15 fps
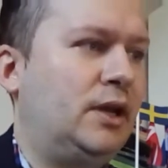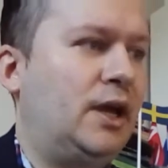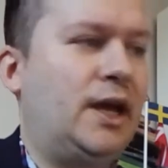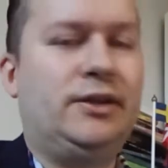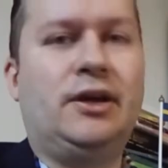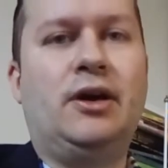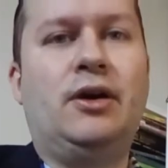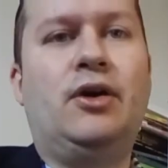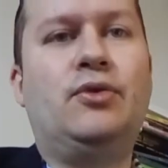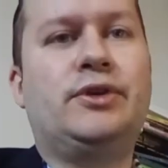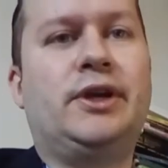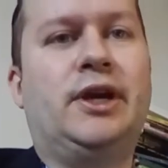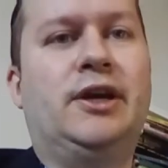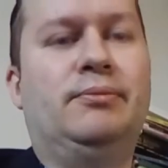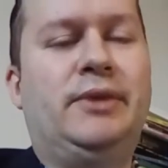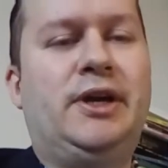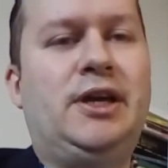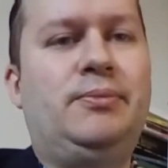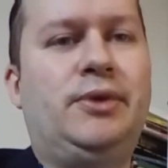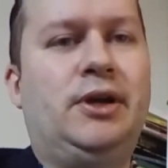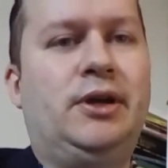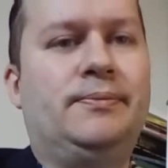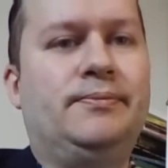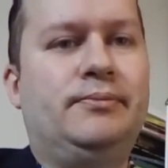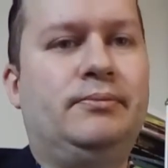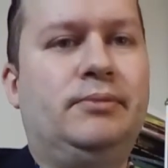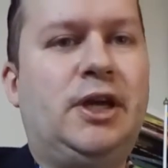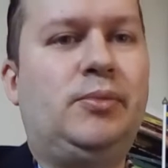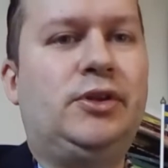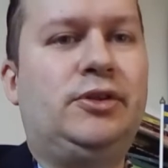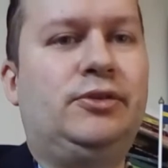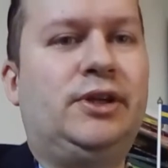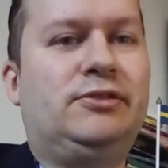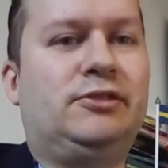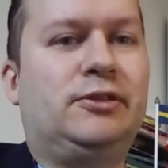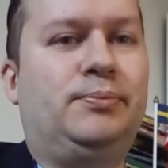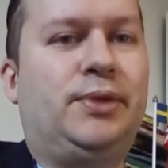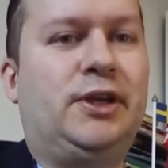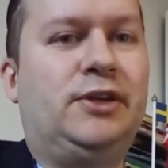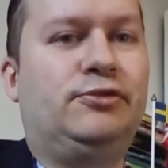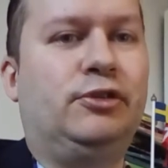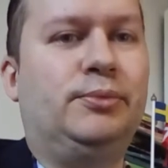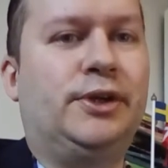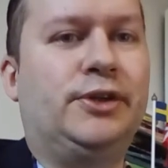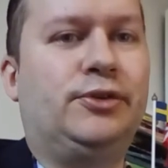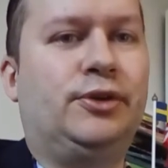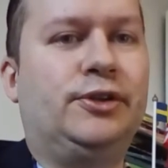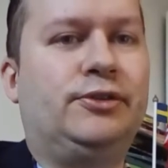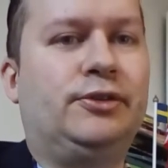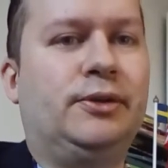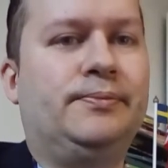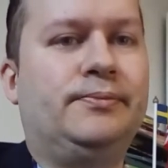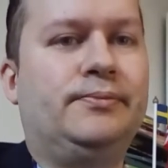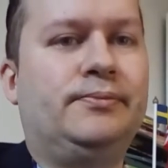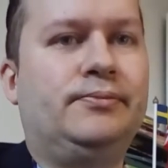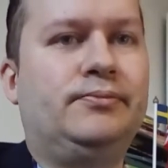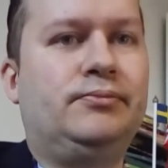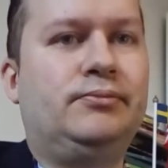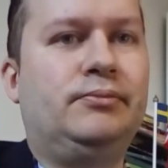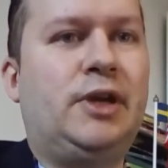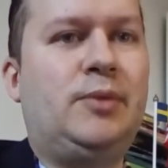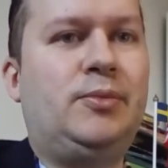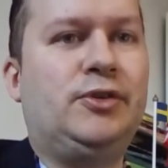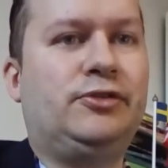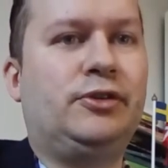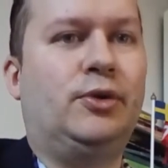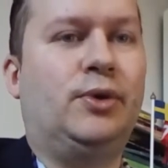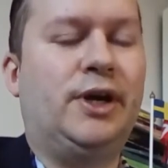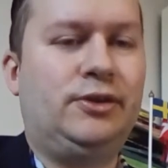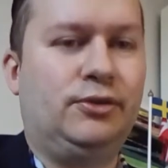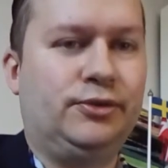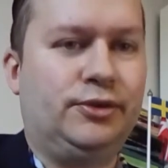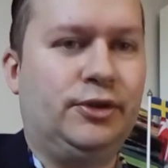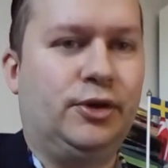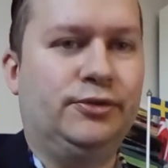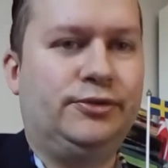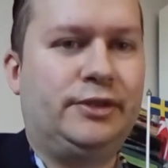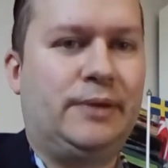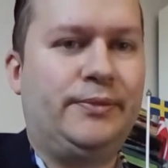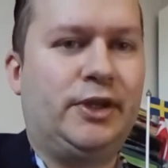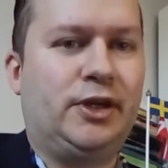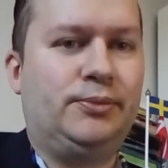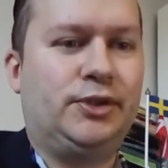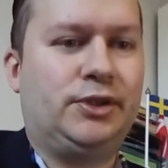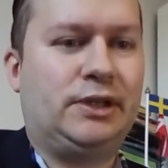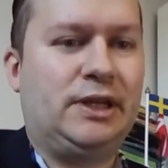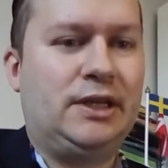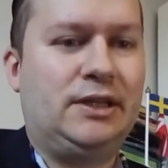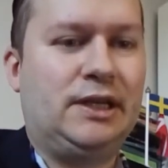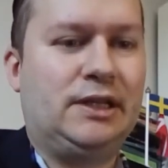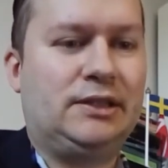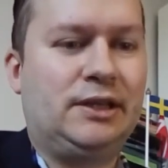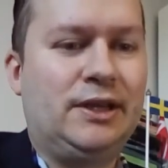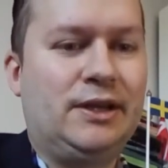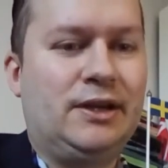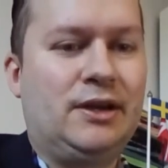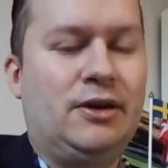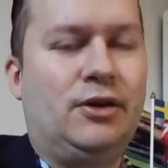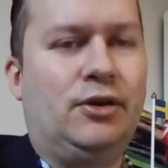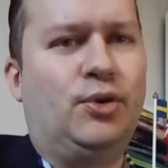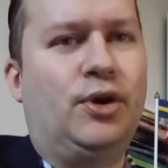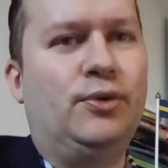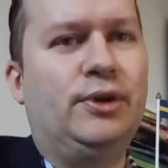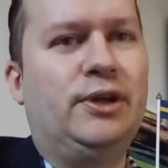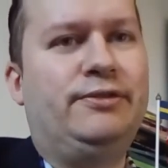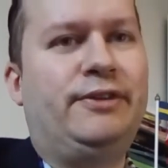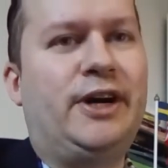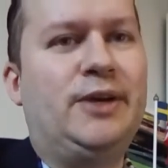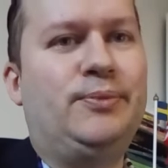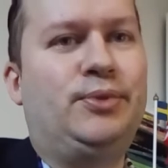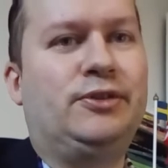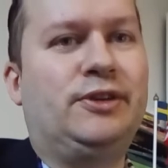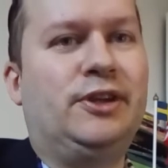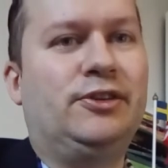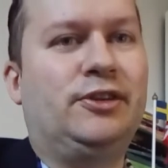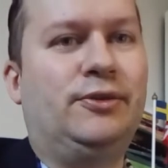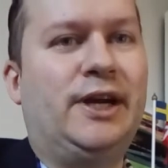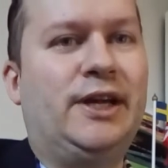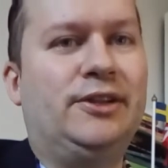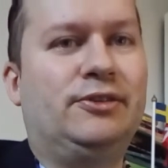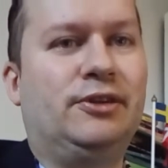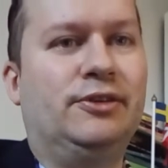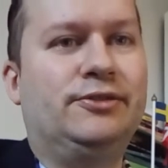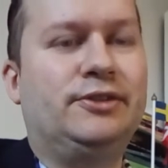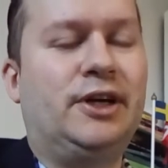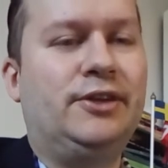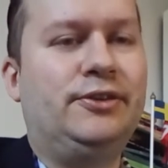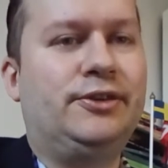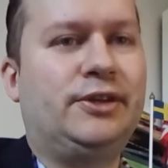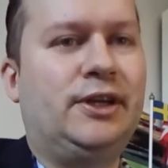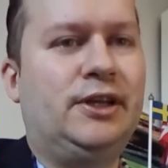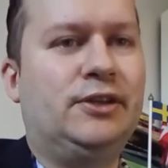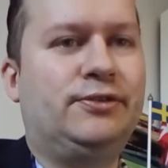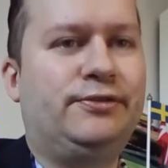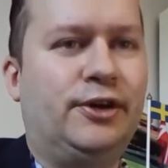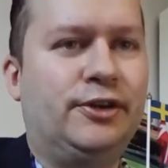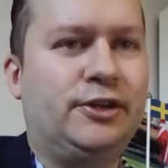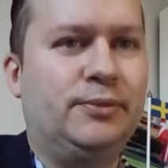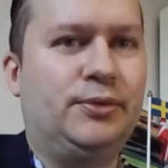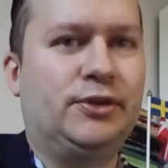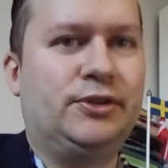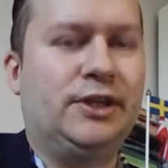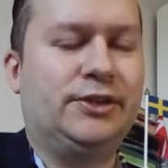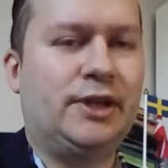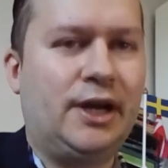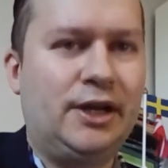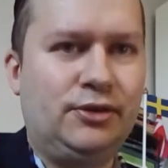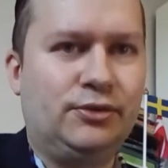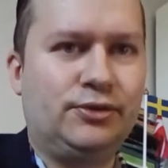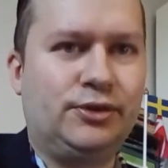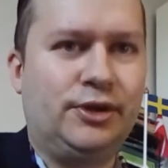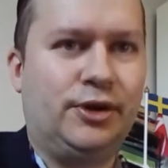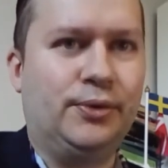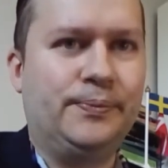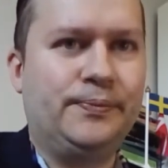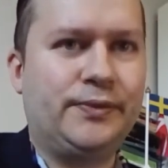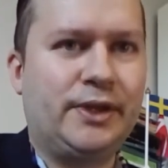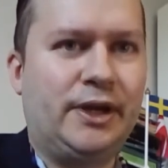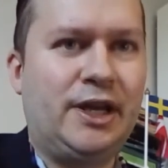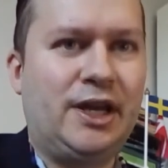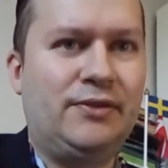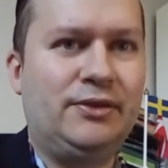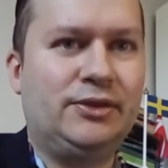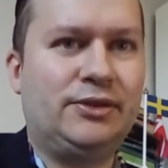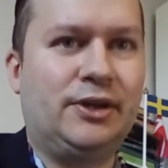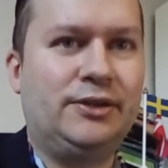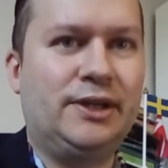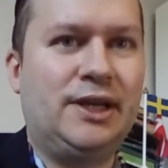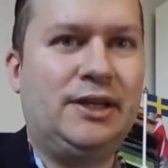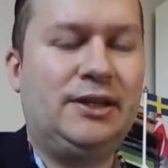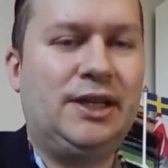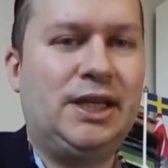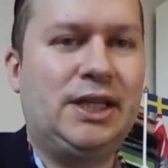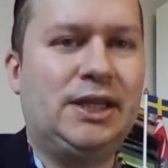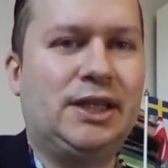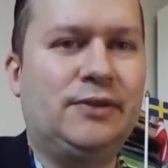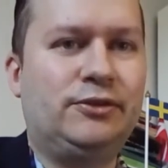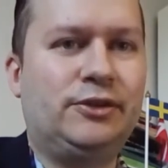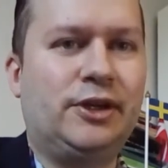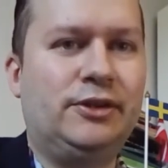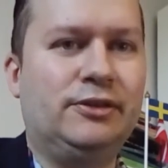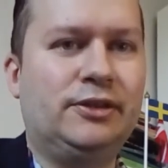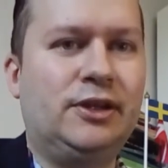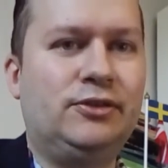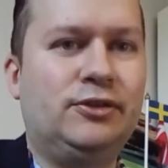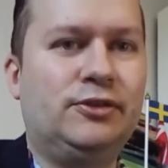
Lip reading: And okay, maybe there is a peaceful majority. Maybe so, I don't know. Some numbers say that only 5% are radicals. Others say it's 30%. I don't know. I haven't done any in-depth studies. I